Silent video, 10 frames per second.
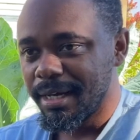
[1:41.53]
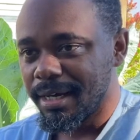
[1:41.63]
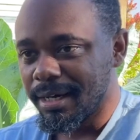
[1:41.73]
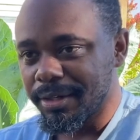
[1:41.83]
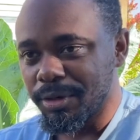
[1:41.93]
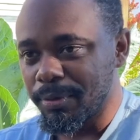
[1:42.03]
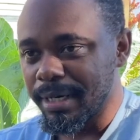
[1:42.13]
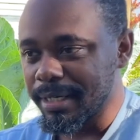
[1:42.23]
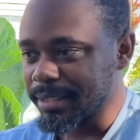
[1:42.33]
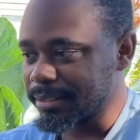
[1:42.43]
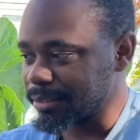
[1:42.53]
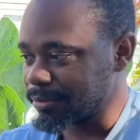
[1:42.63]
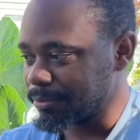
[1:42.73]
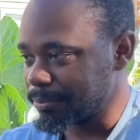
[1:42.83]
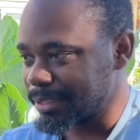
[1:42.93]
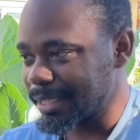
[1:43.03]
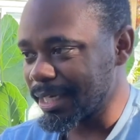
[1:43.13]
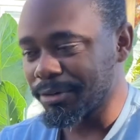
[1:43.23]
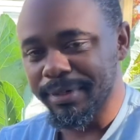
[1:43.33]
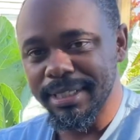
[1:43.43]
Otherwise,
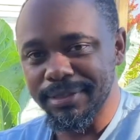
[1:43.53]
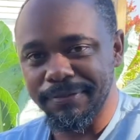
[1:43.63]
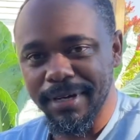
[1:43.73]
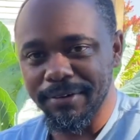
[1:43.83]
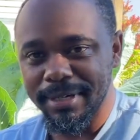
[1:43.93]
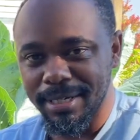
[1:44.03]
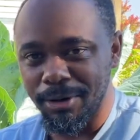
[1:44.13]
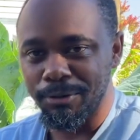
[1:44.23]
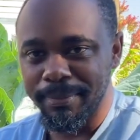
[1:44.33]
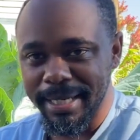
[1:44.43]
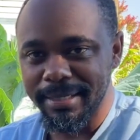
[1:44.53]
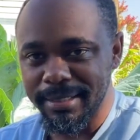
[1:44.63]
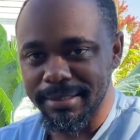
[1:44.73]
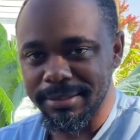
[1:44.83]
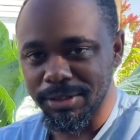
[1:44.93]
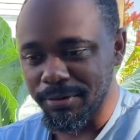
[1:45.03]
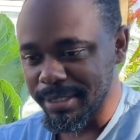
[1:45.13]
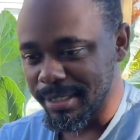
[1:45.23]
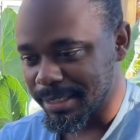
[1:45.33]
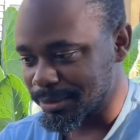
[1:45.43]
celery is very low maintenance, so it
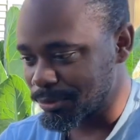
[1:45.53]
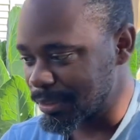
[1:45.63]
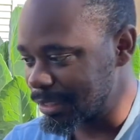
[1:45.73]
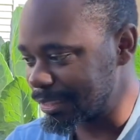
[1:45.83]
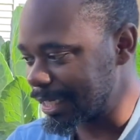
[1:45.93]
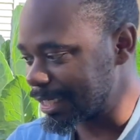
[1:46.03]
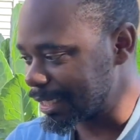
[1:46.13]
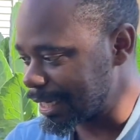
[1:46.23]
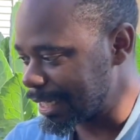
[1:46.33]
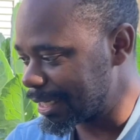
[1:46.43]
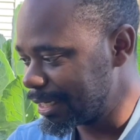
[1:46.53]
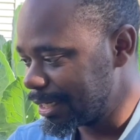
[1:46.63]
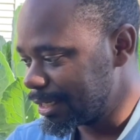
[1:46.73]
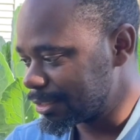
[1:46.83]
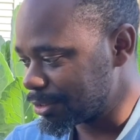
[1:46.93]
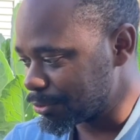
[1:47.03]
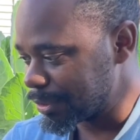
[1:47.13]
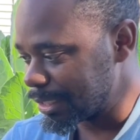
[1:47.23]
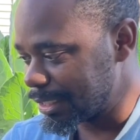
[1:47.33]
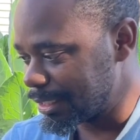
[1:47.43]
doesn't really take a lot to
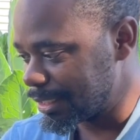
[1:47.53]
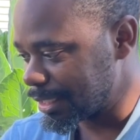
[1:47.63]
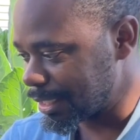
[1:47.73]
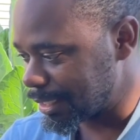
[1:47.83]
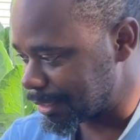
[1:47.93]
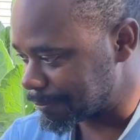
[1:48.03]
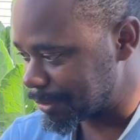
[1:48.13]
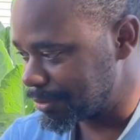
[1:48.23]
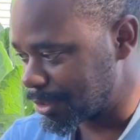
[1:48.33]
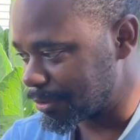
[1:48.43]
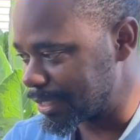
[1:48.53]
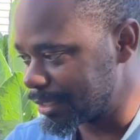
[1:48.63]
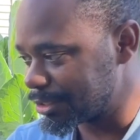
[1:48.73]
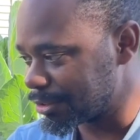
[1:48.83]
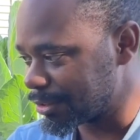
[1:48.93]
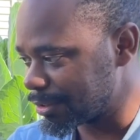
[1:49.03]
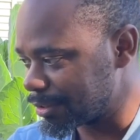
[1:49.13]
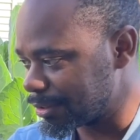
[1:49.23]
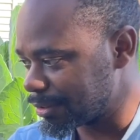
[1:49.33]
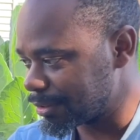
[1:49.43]
really, get
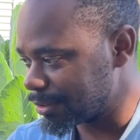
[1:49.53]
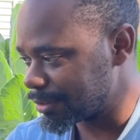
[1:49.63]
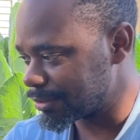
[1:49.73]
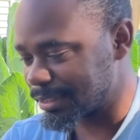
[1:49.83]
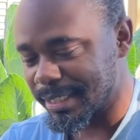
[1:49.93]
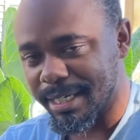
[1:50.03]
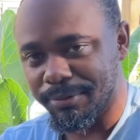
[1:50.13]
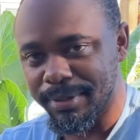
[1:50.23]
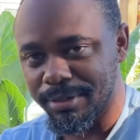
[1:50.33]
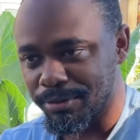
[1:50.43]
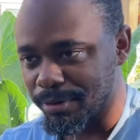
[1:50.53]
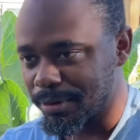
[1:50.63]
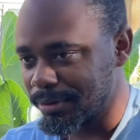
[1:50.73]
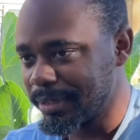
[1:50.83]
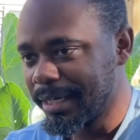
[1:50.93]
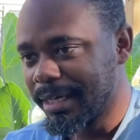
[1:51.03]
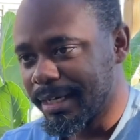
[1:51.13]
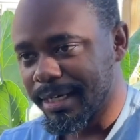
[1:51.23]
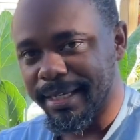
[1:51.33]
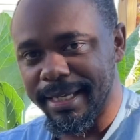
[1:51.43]
your celery to grow.
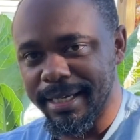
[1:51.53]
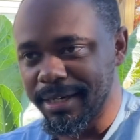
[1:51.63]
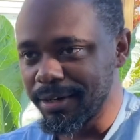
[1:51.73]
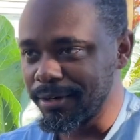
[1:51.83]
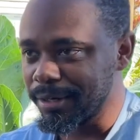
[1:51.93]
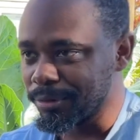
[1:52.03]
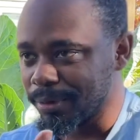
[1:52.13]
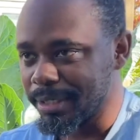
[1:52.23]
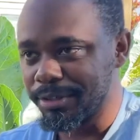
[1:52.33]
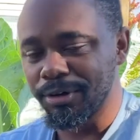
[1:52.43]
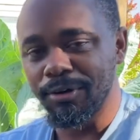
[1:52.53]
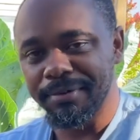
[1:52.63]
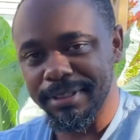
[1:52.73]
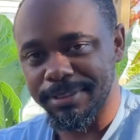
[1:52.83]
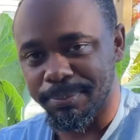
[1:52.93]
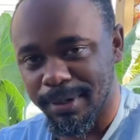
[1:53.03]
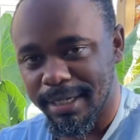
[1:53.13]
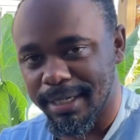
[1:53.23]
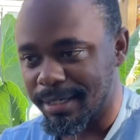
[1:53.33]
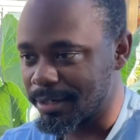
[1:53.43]
Again, they're going to really grow in the
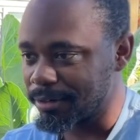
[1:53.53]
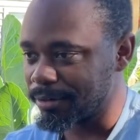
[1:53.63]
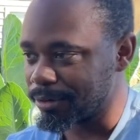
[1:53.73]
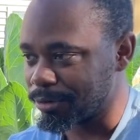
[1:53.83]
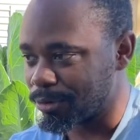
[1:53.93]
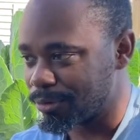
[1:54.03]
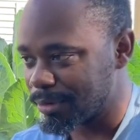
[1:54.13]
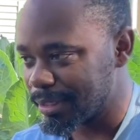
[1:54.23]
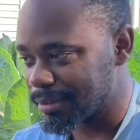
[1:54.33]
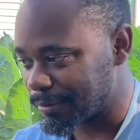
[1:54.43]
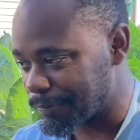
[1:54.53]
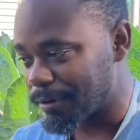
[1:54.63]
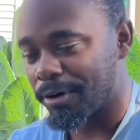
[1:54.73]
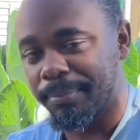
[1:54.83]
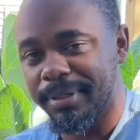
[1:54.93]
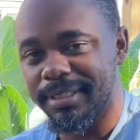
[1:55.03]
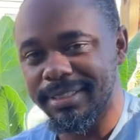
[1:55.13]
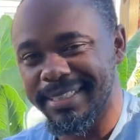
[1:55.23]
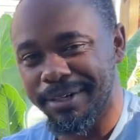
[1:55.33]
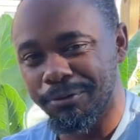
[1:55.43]
spring, and they're going to grow in the fall
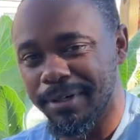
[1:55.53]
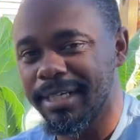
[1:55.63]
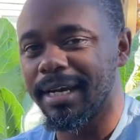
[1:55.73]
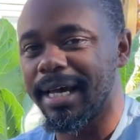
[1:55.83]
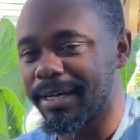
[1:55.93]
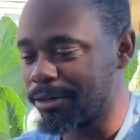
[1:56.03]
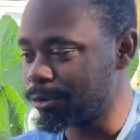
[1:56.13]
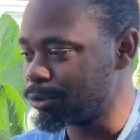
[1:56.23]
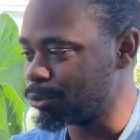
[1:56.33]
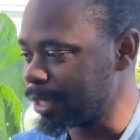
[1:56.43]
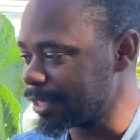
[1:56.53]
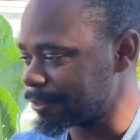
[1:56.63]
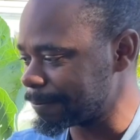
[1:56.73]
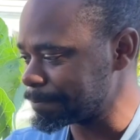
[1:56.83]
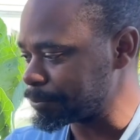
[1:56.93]
because they really like cool weather.